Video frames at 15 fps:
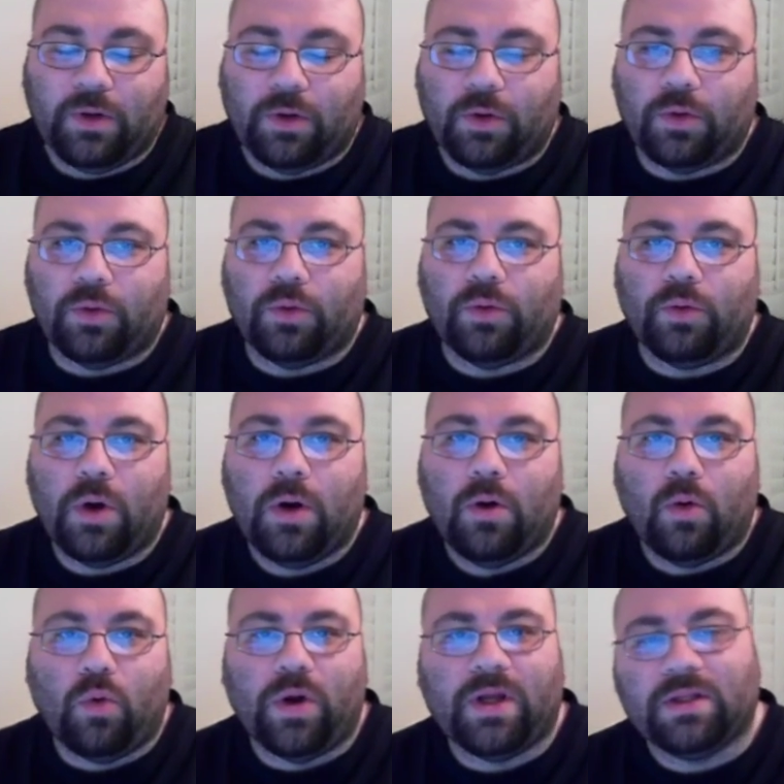who
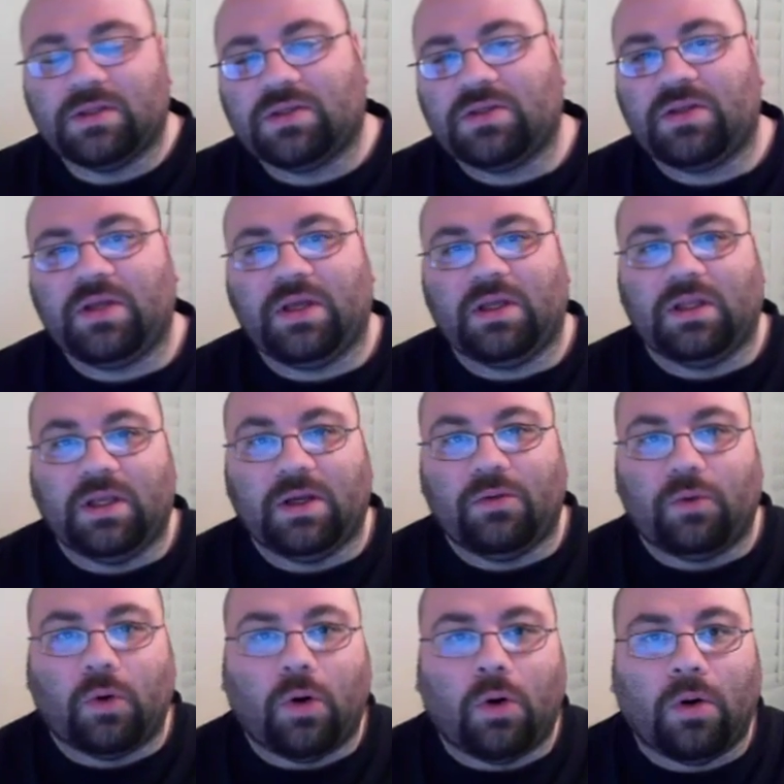wins the lead
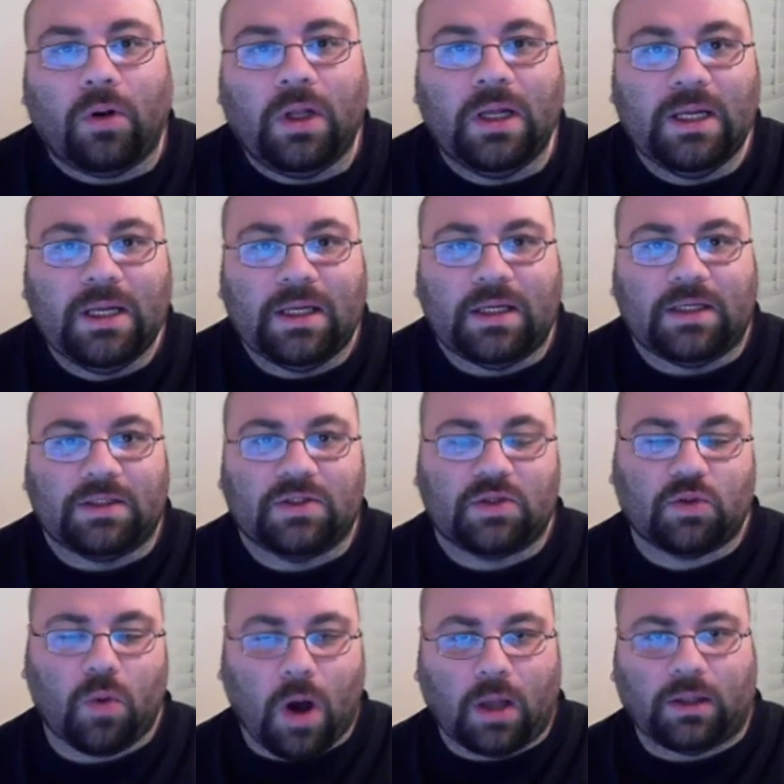role in
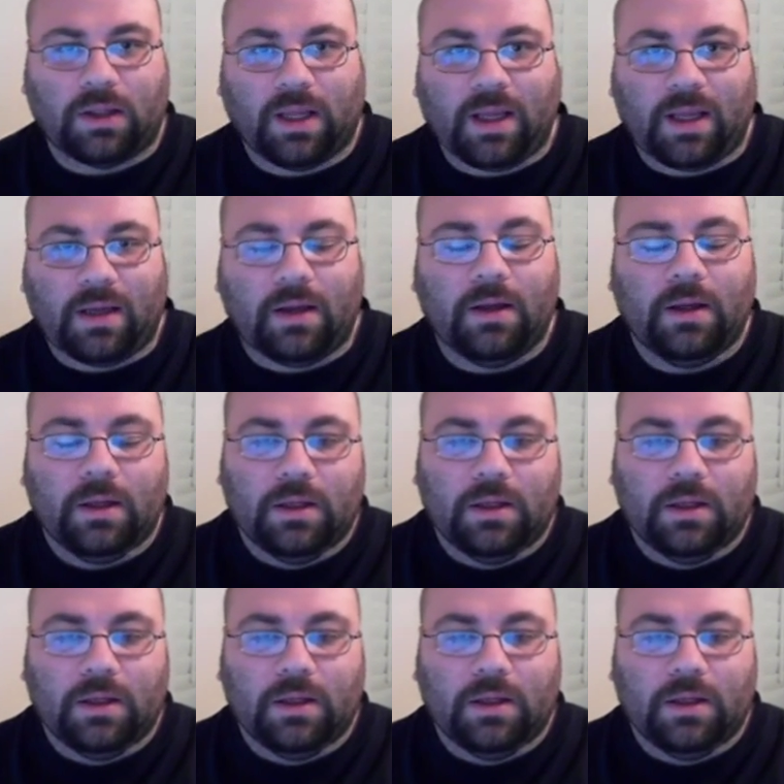Swan Lake.